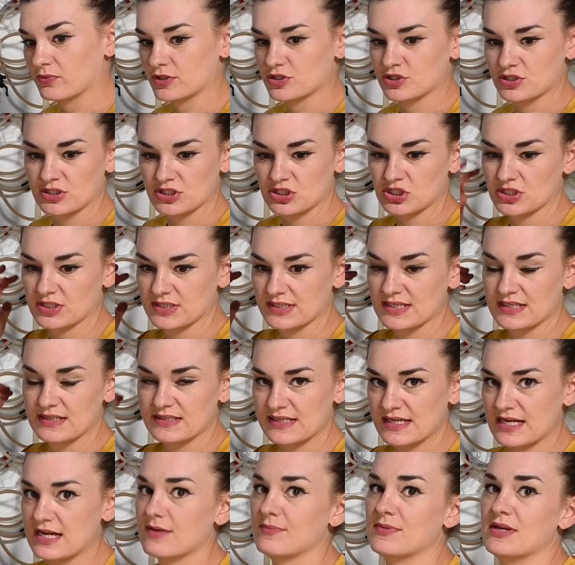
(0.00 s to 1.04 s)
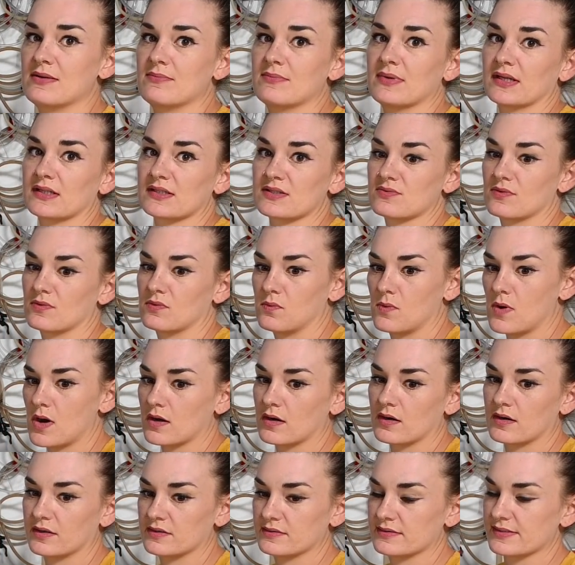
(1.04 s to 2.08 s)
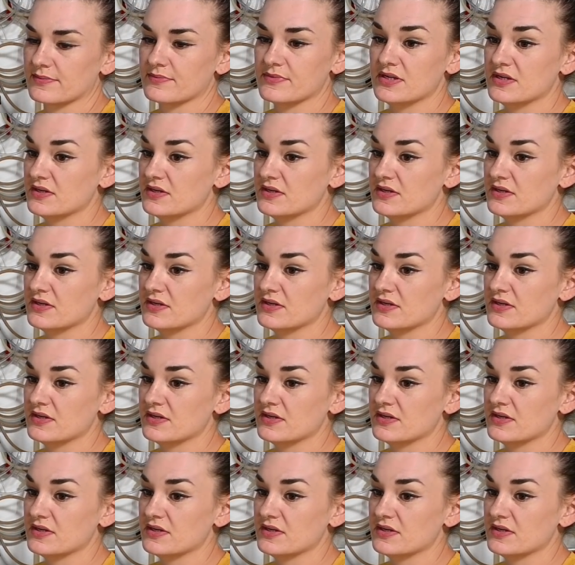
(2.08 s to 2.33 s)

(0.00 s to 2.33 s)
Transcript: which is just the DME mixed with water and some